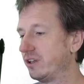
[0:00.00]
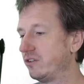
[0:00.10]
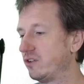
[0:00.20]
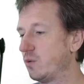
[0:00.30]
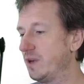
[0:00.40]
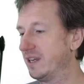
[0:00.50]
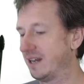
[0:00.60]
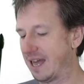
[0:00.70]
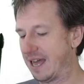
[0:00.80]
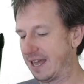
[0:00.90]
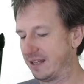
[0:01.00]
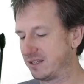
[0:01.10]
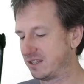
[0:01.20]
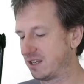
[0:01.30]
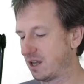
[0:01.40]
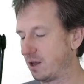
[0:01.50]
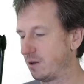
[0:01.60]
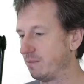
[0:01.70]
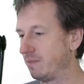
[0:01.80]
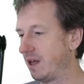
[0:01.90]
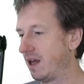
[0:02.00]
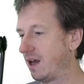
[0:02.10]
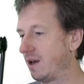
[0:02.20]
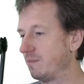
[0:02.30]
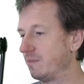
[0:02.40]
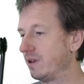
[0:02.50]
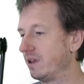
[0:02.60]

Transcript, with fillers: So we can add some um,